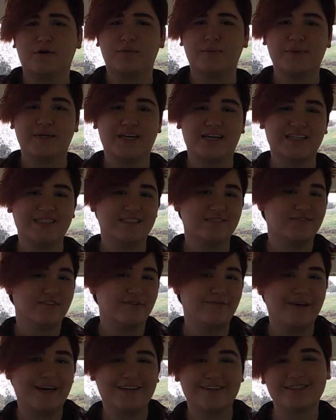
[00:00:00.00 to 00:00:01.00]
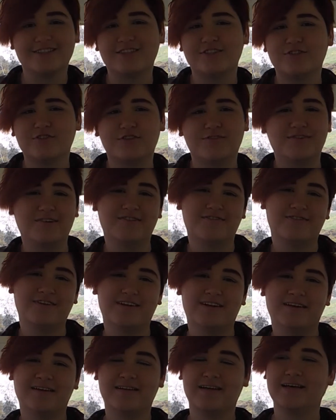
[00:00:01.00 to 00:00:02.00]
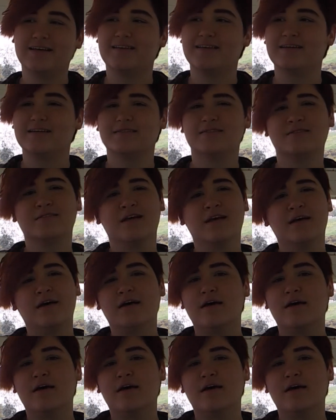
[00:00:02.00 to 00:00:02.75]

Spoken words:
I hope you guys feel better soon if you're feeling like this.